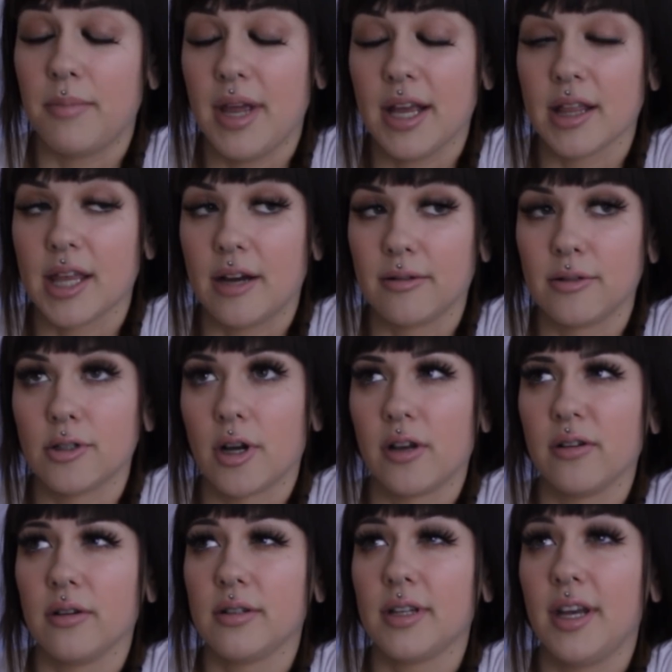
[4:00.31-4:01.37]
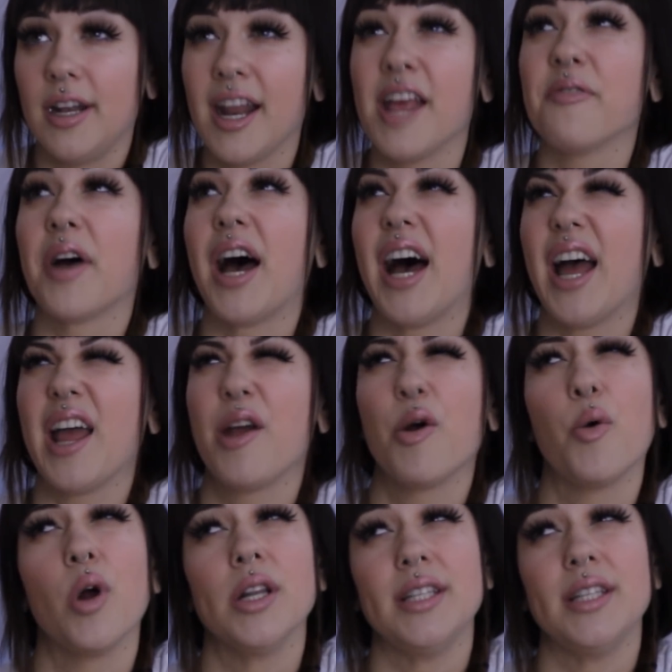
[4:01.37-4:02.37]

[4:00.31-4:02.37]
make $1,000. And if I